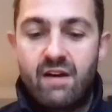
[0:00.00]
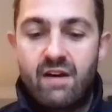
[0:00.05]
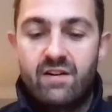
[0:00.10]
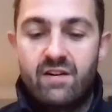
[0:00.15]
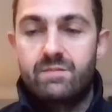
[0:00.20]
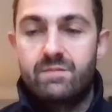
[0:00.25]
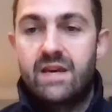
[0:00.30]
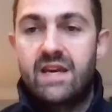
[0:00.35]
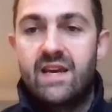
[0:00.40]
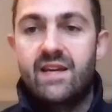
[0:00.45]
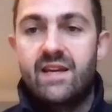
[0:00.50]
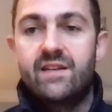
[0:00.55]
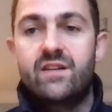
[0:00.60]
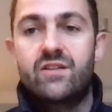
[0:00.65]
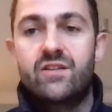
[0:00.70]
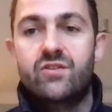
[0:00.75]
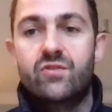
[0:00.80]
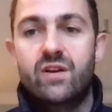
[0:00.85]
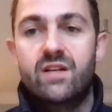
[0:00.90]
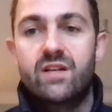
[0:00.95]
various meat
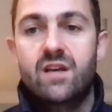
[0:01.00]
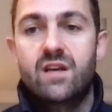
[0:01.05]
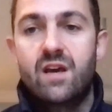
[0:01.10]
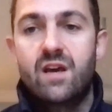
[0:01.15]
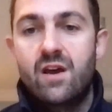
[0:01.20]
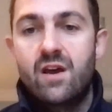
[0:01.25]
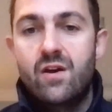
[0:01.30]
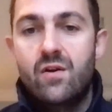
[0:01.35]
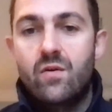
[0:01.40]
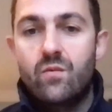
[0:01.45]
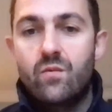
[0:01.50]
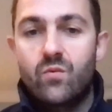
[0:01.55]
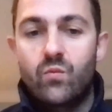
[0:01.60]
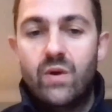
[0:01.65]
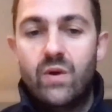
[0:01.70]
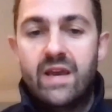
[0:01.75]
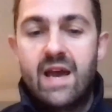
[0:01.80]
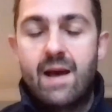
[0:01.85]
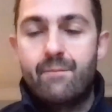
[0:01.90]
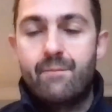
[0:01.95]
industries,
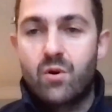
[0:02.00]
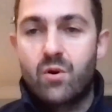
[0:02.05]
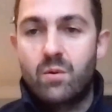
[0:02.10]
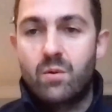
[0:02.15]
we can